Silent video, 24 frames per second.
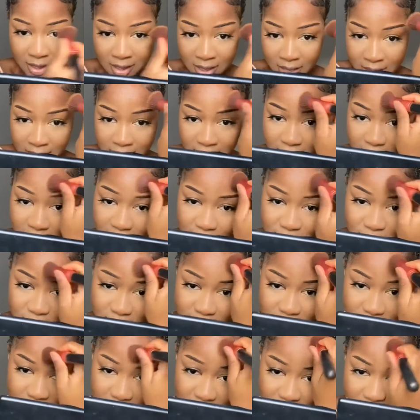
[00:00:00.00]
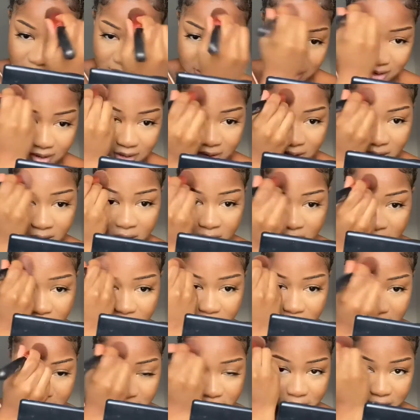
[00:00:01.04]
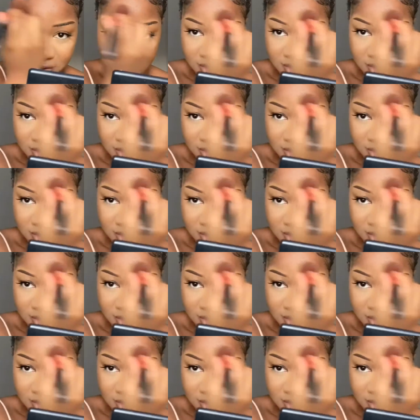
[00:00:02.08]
And I just love,